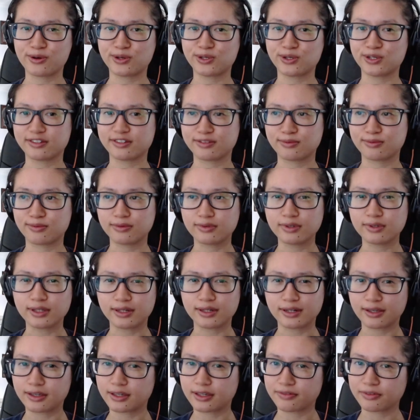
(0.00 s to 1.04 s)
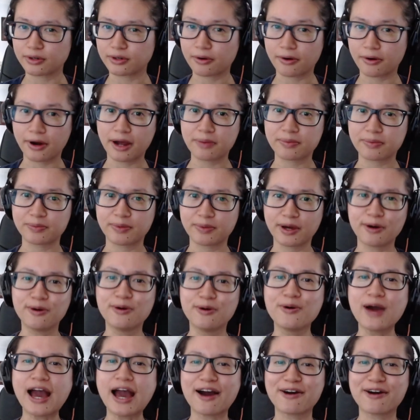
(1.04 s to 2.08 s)
just really didn't give a crap about
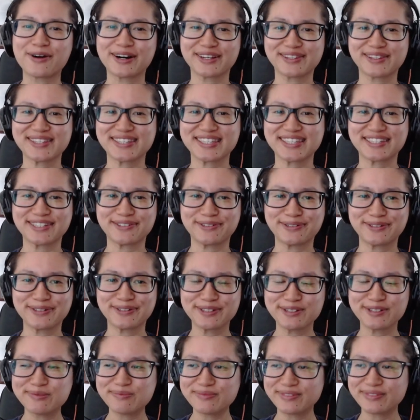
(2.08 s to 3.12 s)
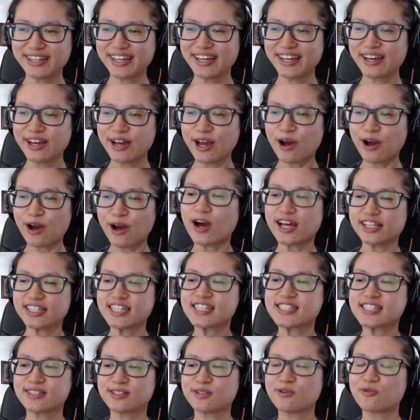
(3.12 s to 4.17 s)
how others saw them, or at
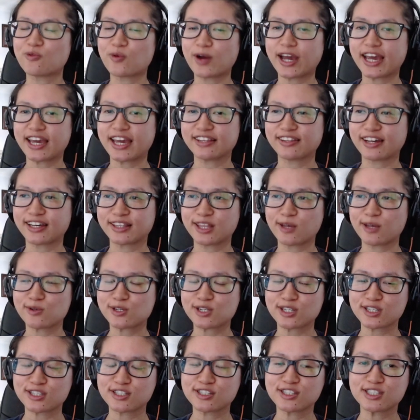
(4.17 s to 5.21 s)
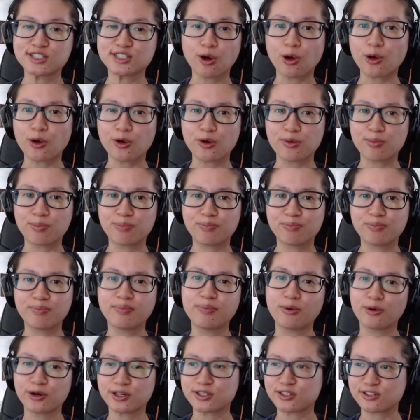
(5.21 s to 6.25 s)
least in a way, like they were just so
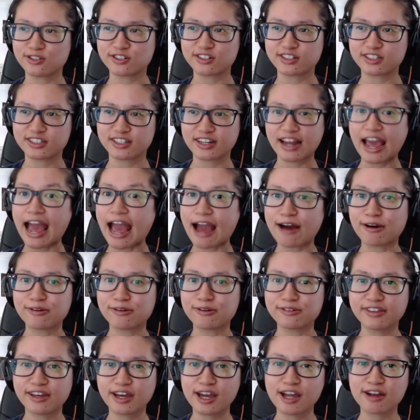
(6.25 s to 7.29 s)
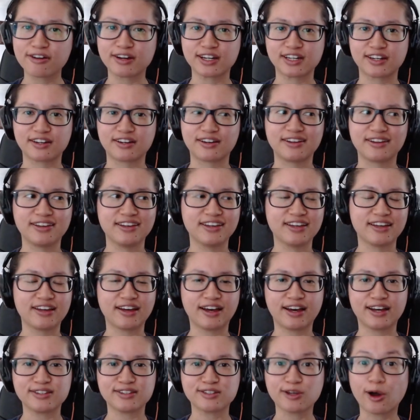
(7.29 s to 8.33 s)
boisterous and out there and
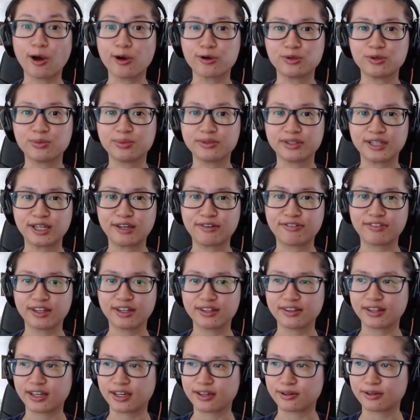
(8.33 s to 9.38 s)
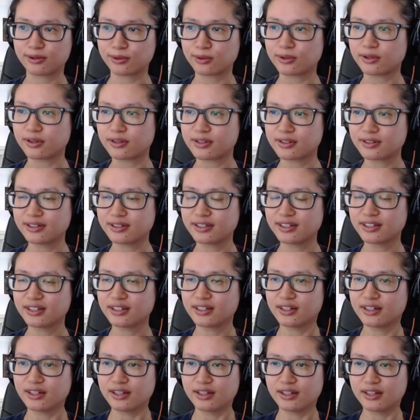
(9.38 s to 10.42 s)
had total belief that they could
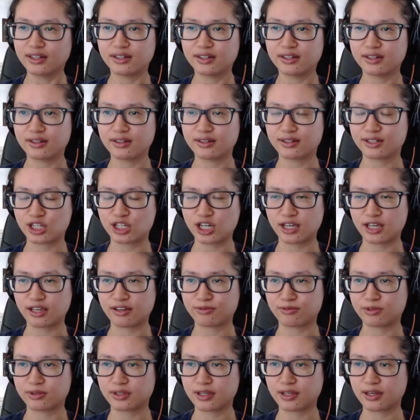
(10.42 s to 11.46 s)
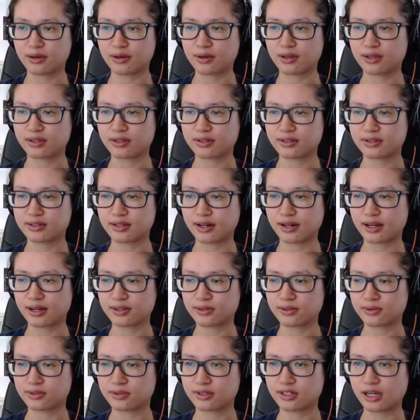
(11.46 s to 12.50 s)
achieve what they set out
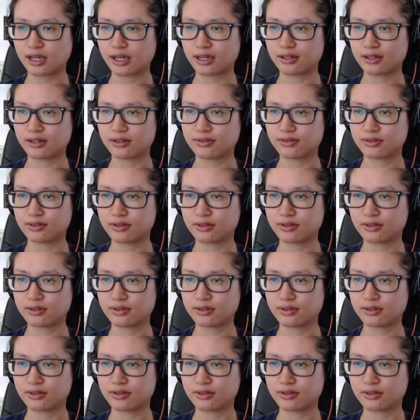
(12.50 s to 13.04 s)
to achieve.